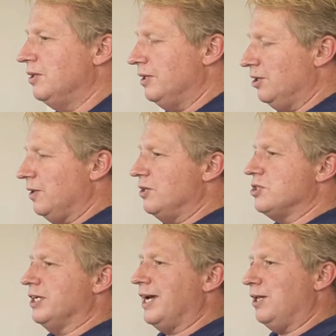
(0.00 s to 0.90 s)
or integrators
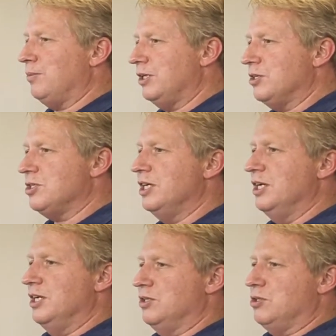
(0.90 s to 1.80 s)
and calibrators,
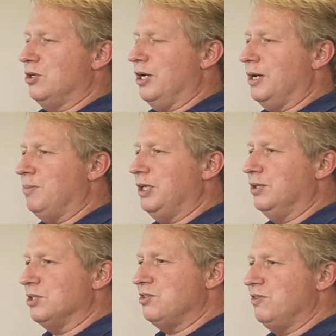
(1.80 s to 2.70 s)
to turn on a pink
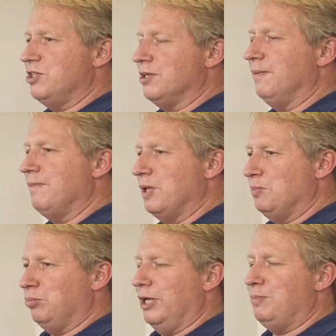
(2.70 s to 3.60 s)
noise feature,
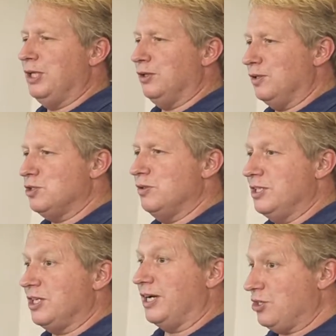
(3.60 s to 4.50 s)
play pink noise through the
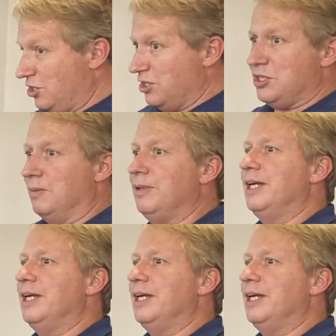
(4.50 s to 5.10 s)
entire system,